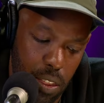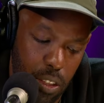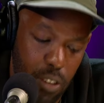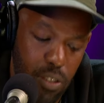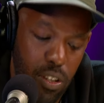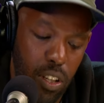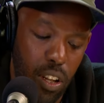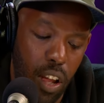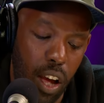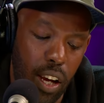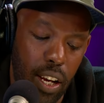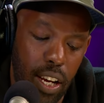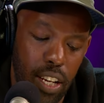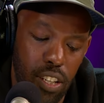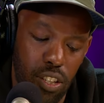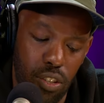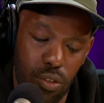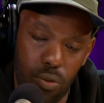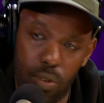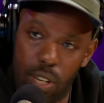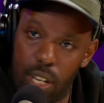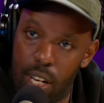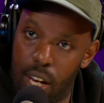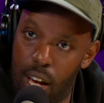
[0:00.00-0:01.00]
There's a long
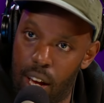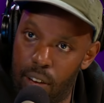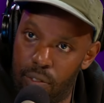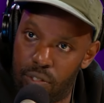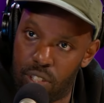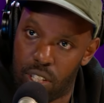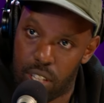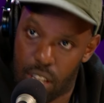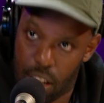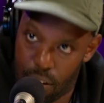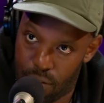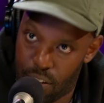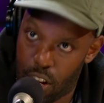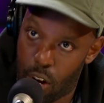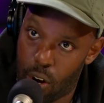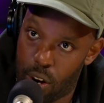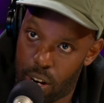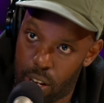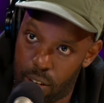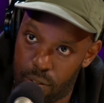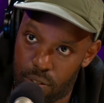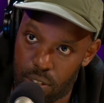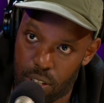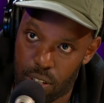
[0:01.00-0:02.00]
history of slave
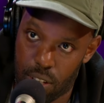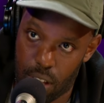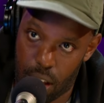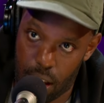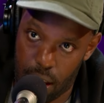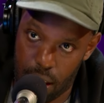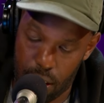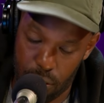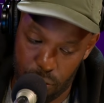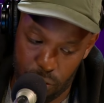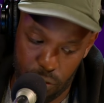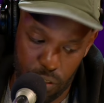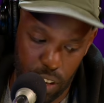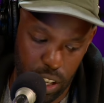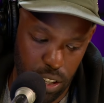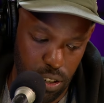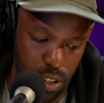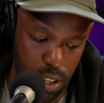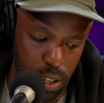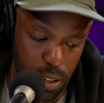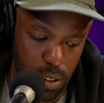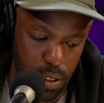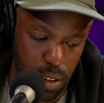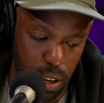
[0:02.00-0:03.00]
narratives uh, in
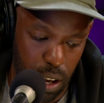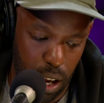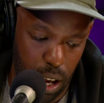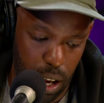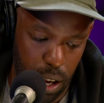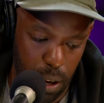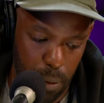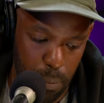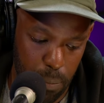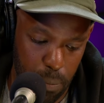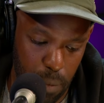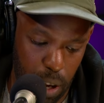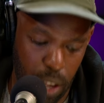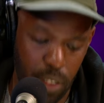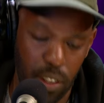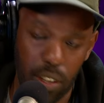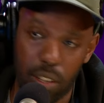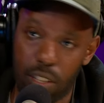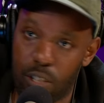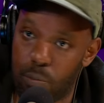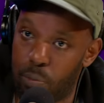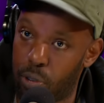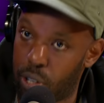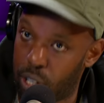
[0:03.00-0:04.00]
fiction. Um, I
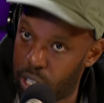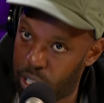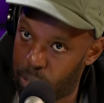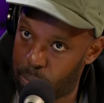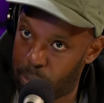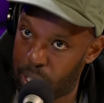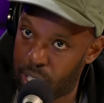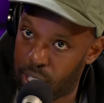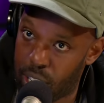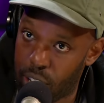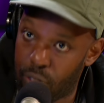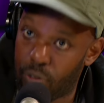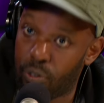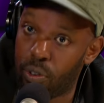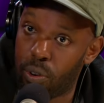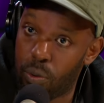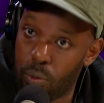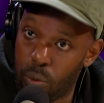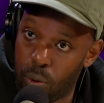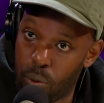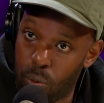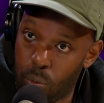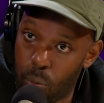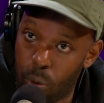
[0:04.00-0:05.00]
think this book is a bit
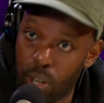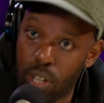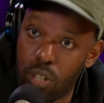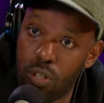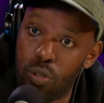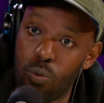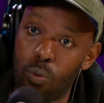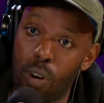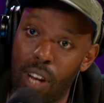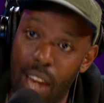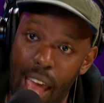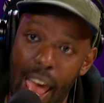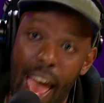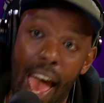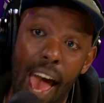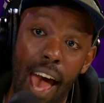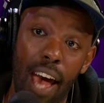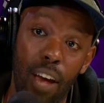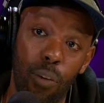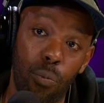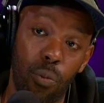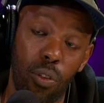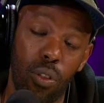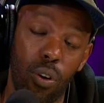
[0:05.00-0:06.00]
different. What did you want to
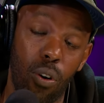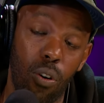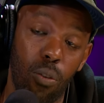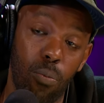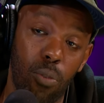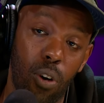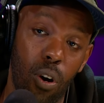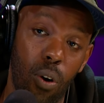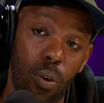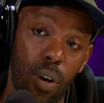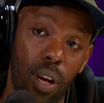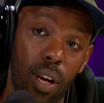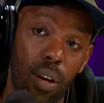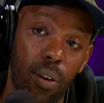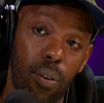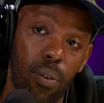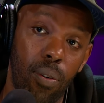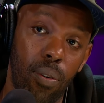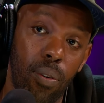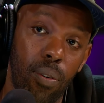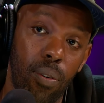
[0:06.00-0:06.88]
add with Homegoing?